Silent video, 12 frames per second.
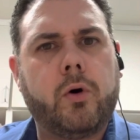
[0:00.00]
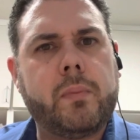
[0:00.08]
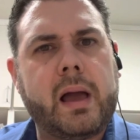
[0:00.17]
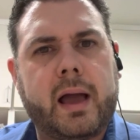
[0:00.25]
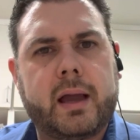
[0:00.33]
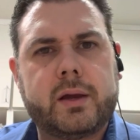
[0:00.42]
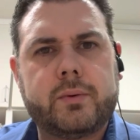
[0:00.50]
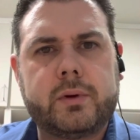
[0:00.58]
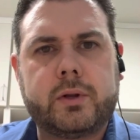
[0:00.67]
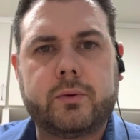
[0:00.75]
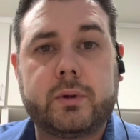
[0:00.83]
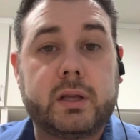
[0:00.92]
back, when
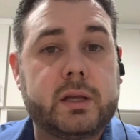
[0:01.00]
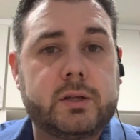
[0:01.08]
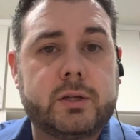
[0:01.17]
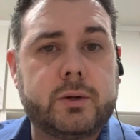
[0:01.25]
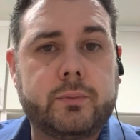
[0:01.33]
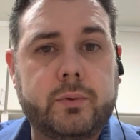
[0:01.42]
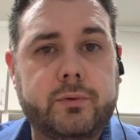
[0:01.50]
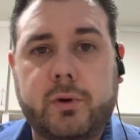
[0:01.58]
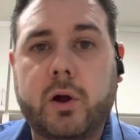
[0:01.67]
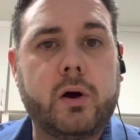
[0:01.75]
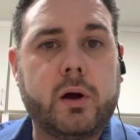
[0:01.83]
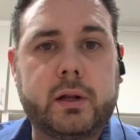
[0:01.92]
your relationship with
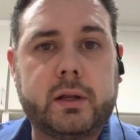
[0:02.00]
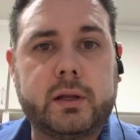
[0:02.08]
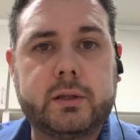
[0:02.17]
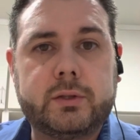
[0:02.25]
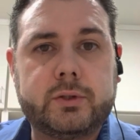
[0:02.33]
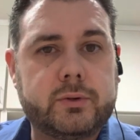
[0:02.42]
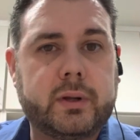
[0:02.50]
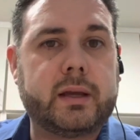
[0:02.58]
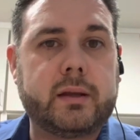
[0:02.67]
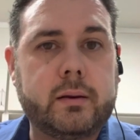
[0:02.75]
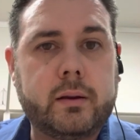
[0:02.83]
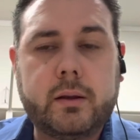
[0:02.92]
God gets
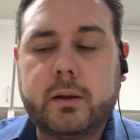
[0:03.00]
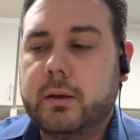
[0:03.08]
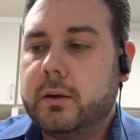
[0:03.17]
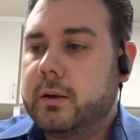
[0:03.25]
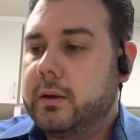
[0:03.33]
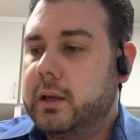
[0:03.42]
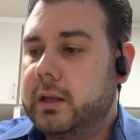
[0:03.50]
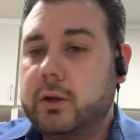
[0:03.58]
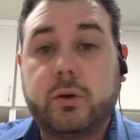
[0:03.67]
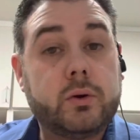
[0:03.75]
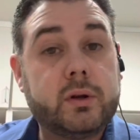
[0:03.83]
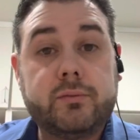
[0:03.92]
stricken, and you
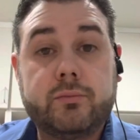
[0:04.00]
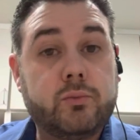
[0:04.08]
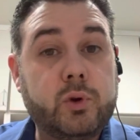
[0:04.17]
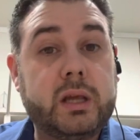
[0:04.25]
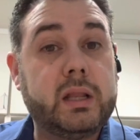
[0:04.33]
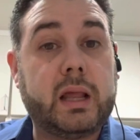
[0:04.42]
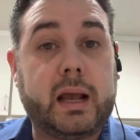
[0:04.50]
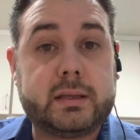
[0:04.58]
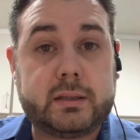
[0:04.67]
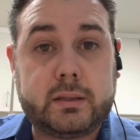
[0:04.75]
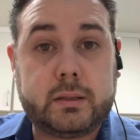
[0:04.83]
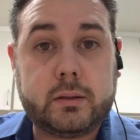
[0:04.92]
don't even realize
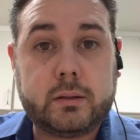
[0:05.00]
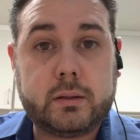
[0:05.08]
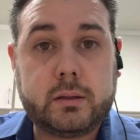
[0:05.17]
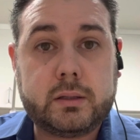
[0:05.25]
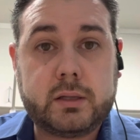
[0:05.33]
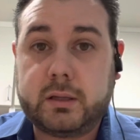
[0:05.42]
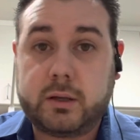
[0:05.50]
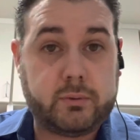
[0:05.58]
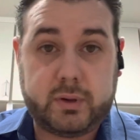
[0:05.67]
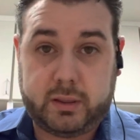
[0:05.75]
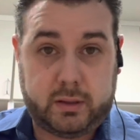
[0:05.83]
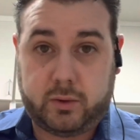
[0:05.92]
it until you're
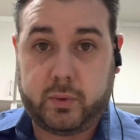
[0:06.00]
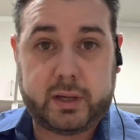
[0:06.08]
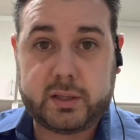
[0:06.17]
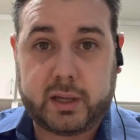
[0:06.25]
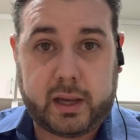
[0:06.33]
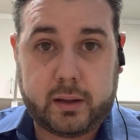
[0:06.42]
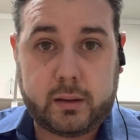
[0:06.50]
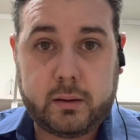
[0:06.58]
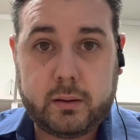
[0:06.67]
in the quicksand.